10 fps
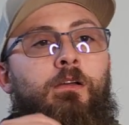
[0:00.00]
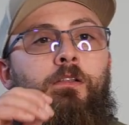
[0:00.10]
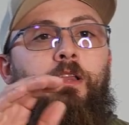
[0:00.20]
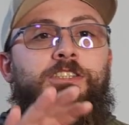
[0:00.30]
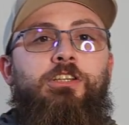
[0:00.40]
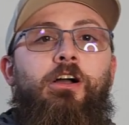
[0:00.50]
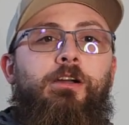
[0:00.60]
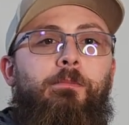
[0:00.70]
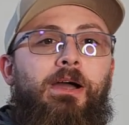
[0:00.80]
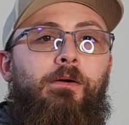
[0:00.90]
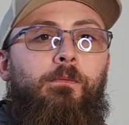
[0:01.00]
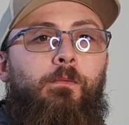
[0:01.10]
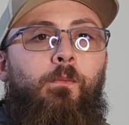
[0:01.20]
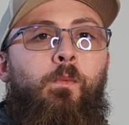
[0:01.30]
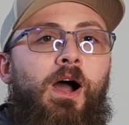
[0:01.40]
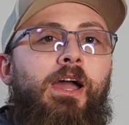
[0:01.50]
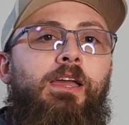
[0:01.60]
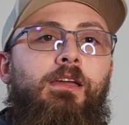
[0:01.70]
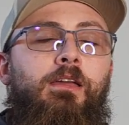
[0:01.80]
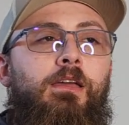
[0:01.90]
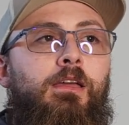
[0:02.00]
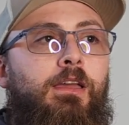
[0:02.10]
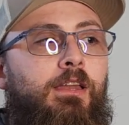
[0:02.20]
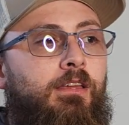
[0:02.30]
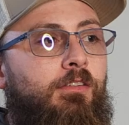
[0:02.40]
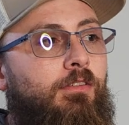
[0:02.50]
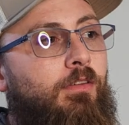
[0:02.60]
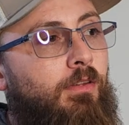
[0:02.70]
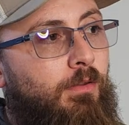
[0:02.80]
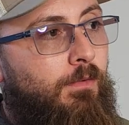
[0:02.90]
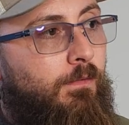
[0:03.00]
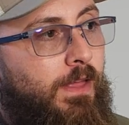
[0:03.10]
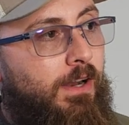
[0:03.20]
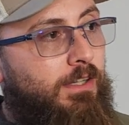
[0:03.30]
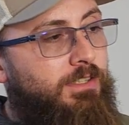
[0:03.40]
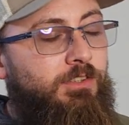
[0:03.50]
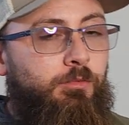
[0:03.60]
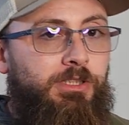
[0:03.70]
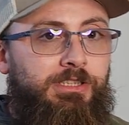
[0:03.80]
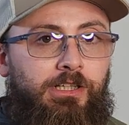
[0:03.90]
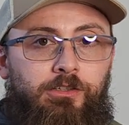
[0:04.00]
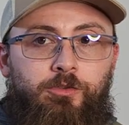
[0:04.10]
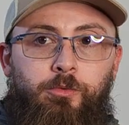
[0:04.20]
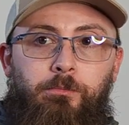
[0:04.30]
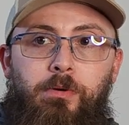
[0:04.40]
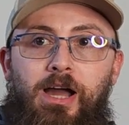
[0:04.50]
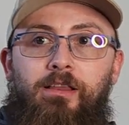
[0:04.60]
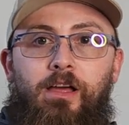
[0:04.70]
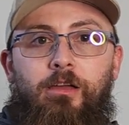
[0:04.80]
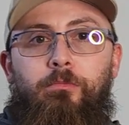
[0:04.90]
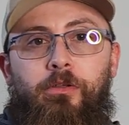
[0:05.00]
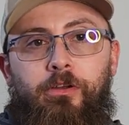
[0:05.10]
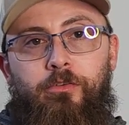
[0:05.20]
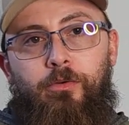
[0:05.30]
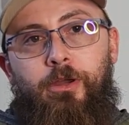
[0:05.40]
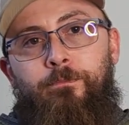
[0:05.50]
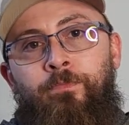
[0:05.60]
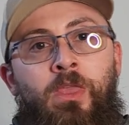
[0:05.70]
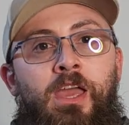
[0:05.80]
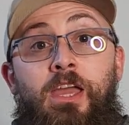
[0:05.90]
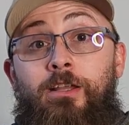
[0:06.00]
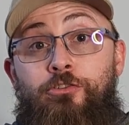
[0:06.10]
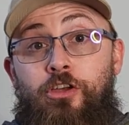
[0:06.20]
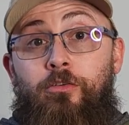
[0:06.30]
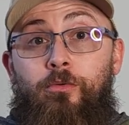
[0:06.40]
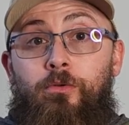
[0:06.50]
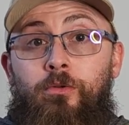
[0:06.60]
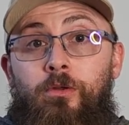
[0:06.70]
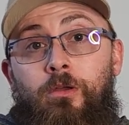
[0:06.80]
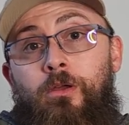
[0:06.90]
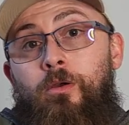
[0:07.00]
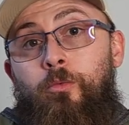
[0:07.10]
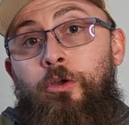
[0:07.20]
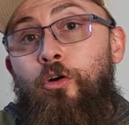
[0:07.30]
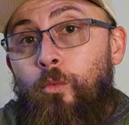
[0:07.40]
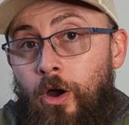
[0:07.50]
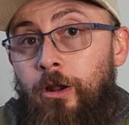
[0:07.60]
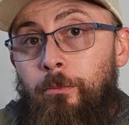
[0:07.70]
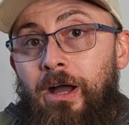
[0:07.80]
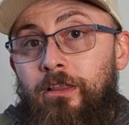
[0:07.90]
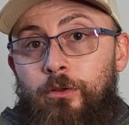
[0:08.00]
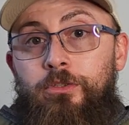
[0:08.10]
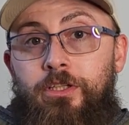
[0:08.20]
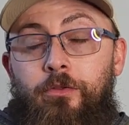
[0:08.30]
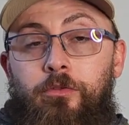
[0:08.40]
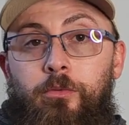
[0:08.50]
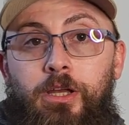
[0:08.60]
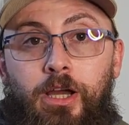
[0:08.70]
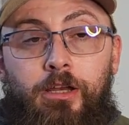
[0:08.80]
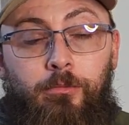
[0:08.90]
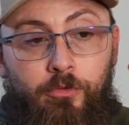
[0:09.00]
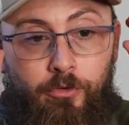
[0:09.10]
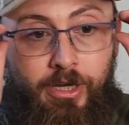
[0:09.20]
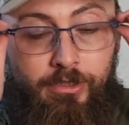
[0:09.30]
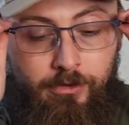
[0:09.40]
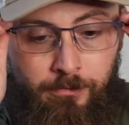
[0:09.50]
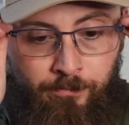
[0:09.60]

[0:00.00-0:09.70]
Let's talk about why it is that us as resellers would buy liabilities, right? In general, we don't want to buy low sell-through rate items, correct?